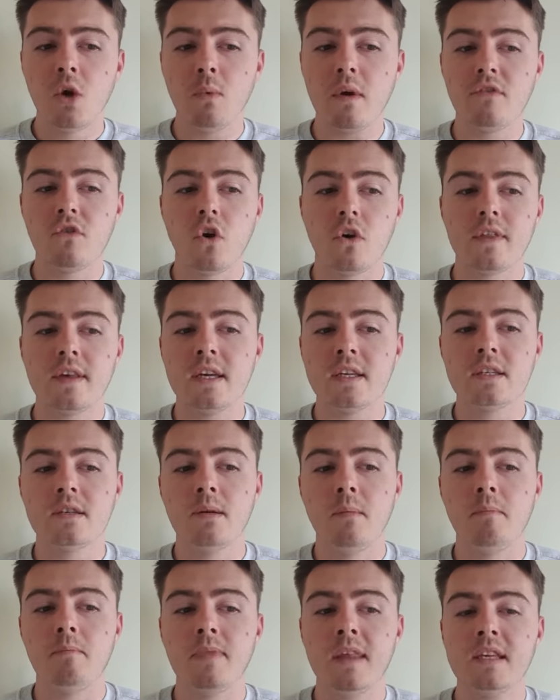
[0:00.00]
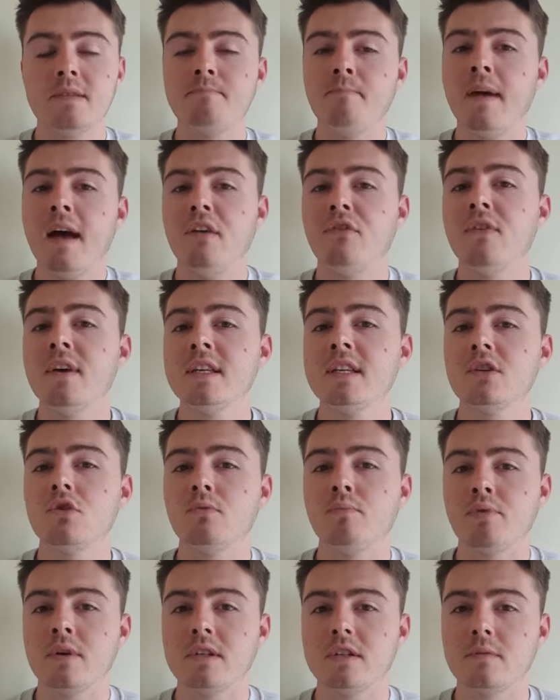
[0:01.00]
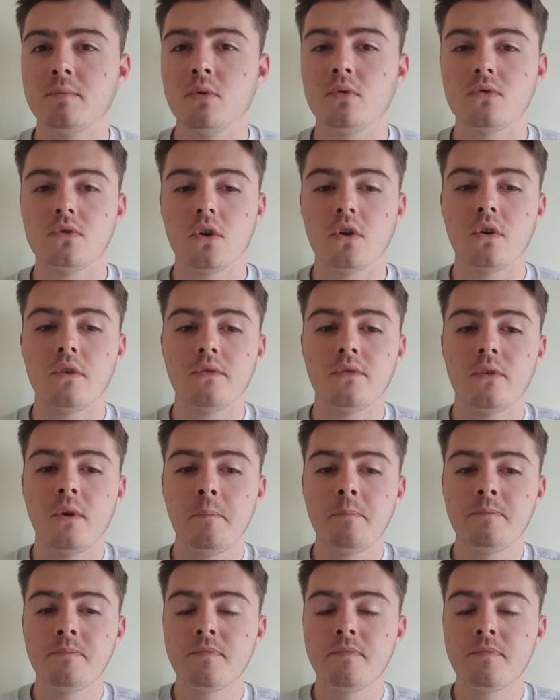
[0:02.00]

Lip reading: we've got these metaphysical principles of